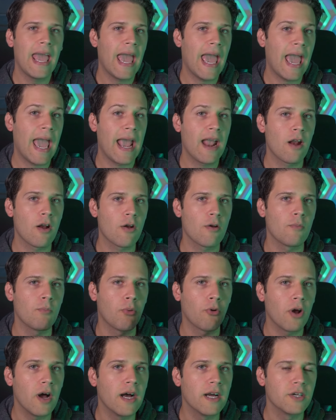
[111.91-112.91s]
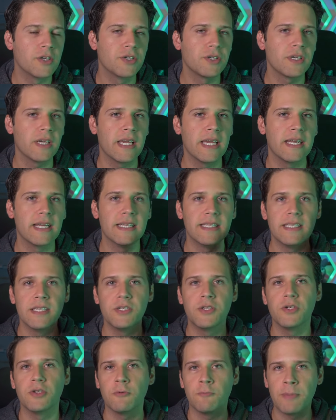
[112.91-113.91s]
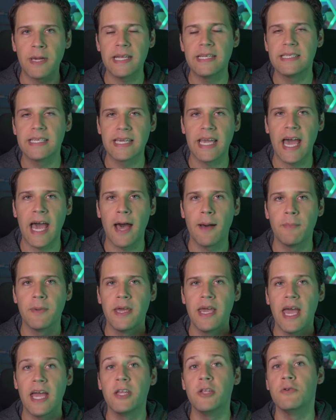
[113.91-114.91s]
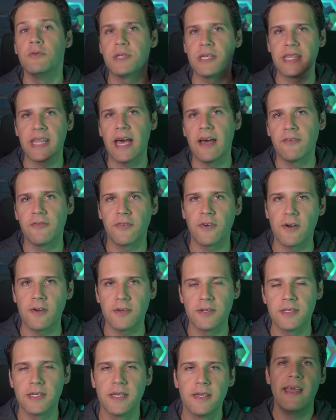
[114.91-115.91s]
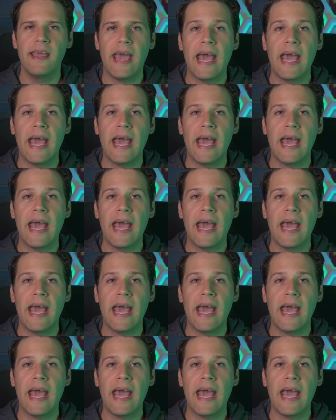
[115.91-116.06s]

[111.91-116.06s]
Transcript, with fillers: hair brush in a digital painting app and using that first.